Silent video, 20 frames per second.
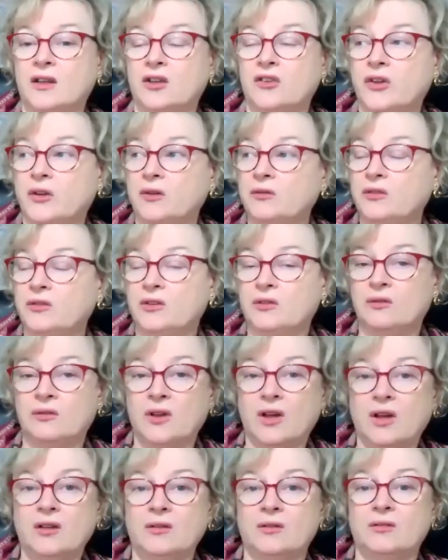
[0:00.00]
Don't you
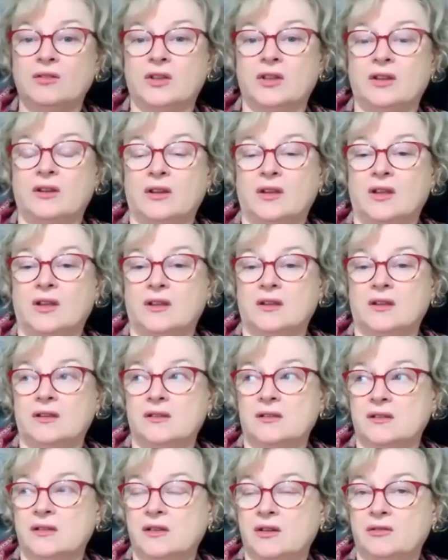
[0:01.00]
know that,
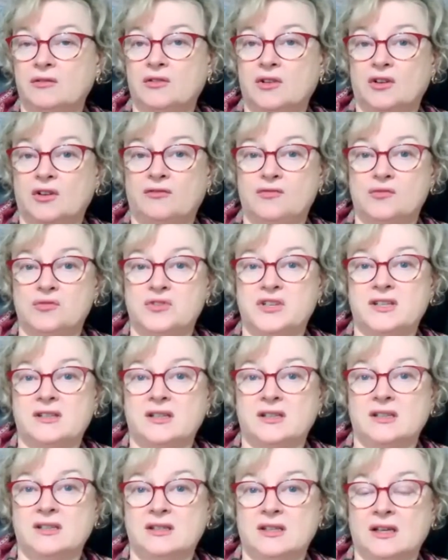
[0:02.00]
you know,
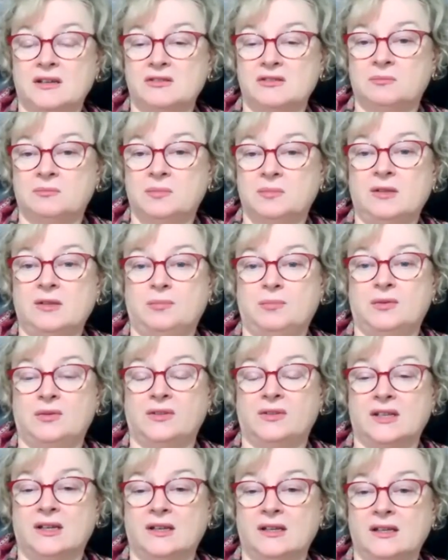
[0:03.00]
46,000 people
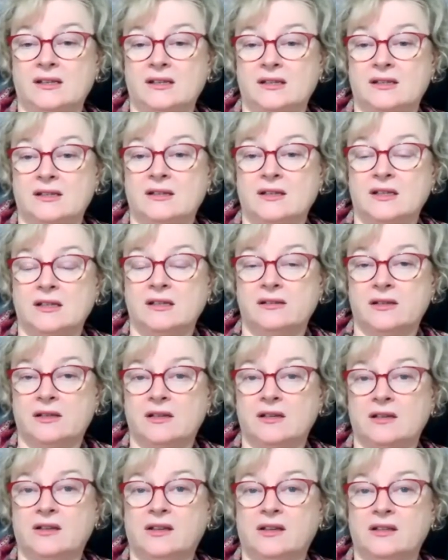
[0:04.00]
died in
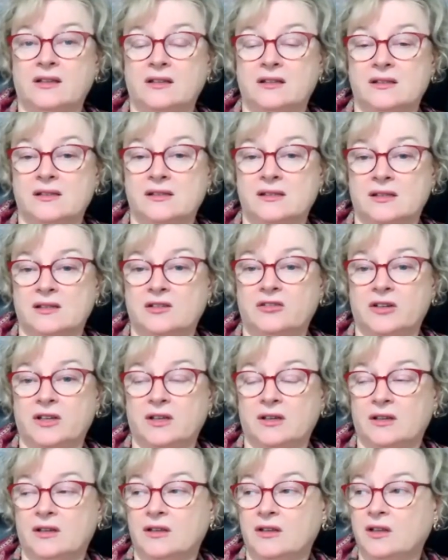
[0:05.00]
Turkey and
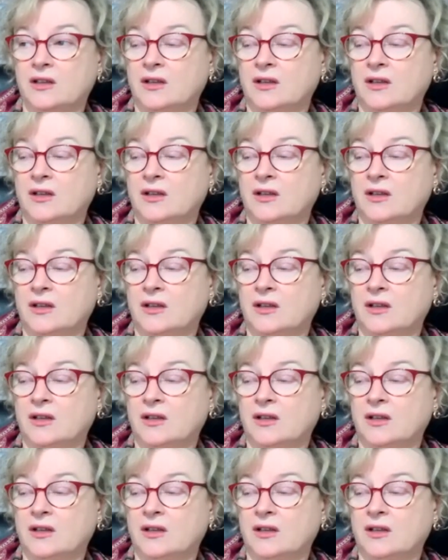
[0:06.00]
Syria?